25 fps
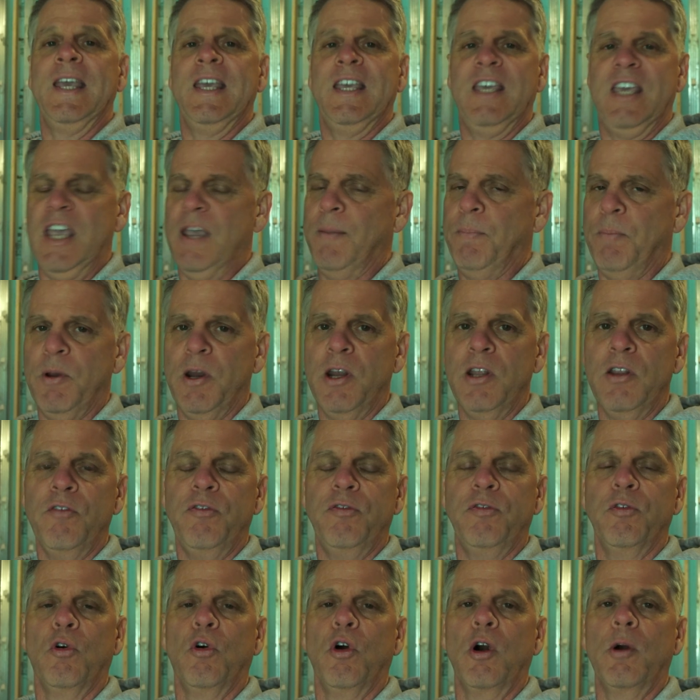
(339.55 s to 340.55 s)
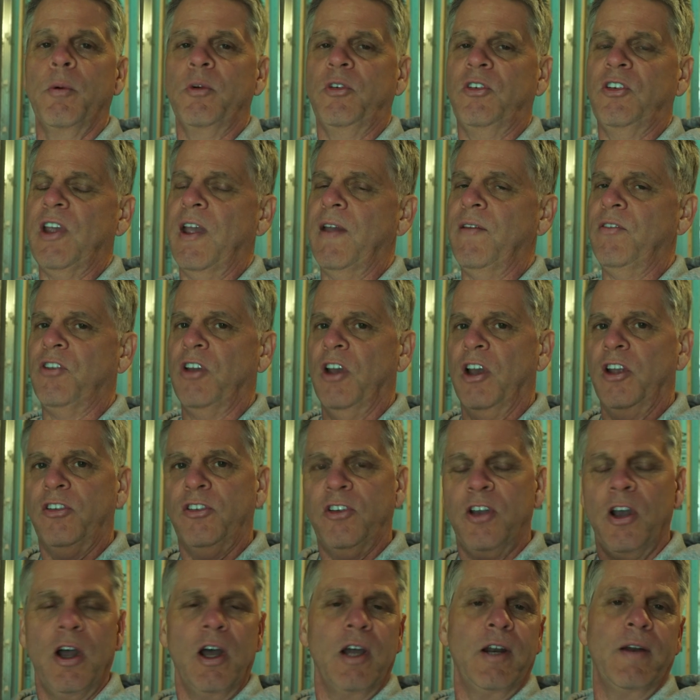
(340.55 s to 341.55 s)
keep it in the floor, which saves you a
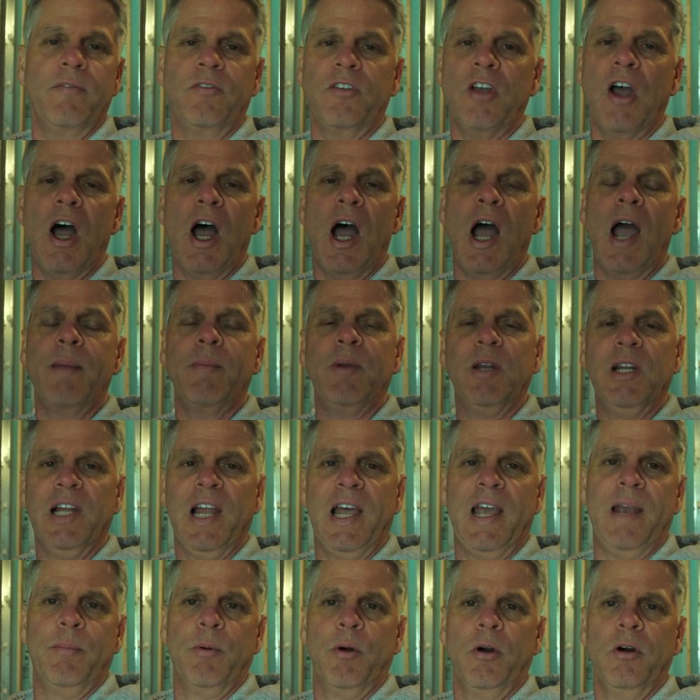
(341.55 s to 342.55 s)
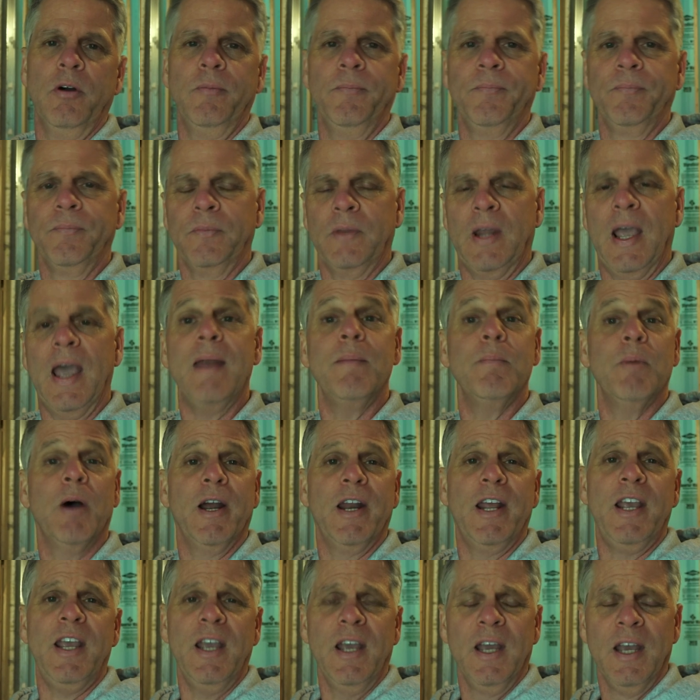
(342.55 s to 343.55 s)
ton of time and labor and
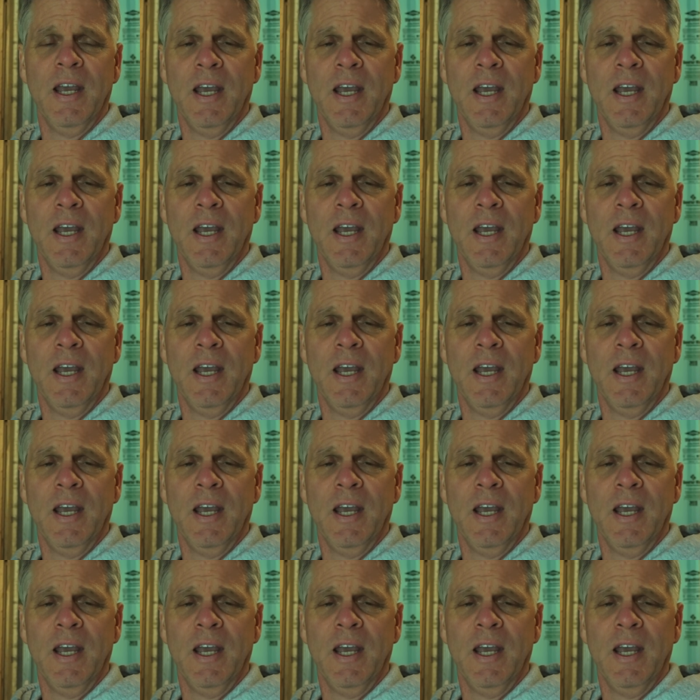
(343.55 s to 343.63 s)
money,